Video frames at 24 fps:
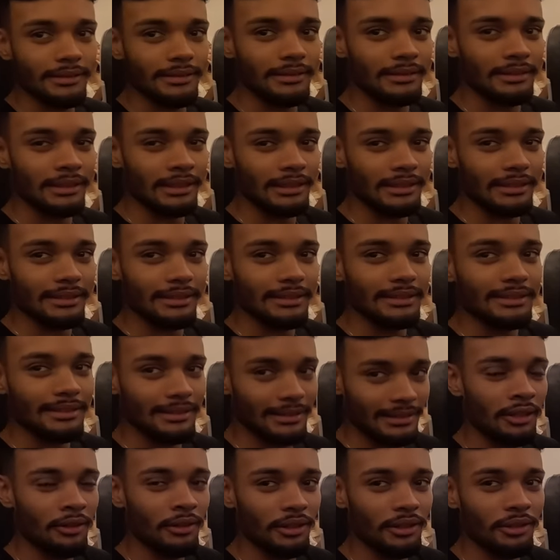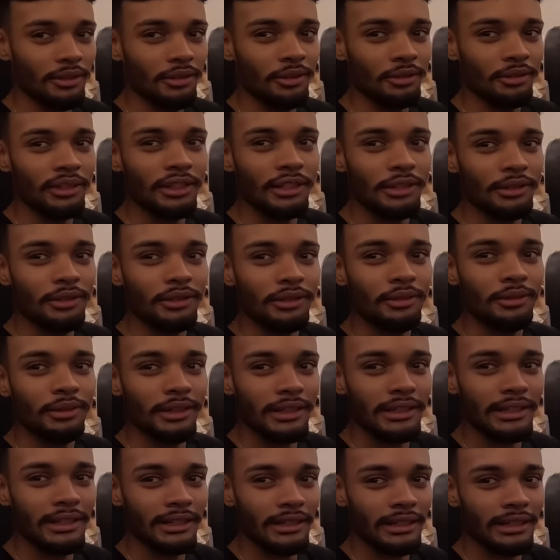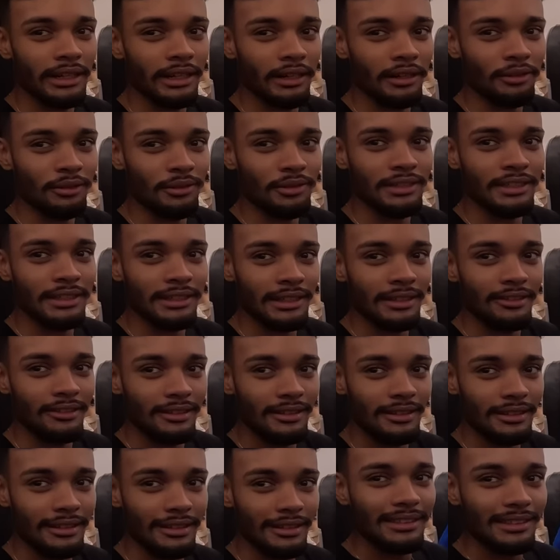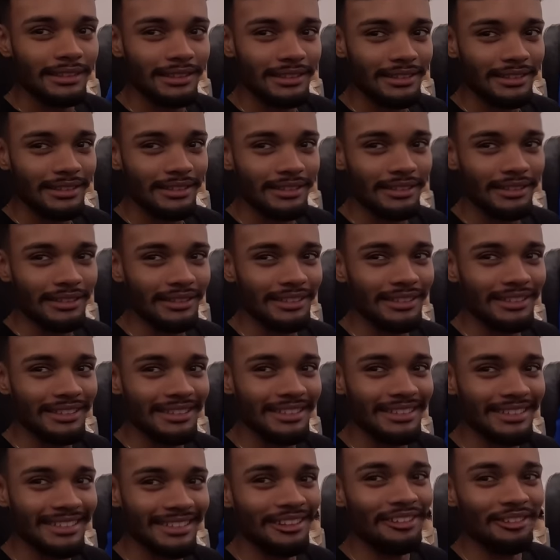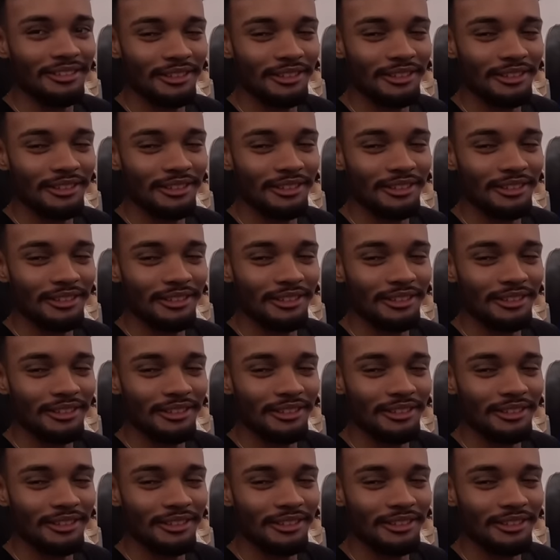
Legend. Now you think you, you are Ayrton Senna now? No, you are Ayrton Senna. You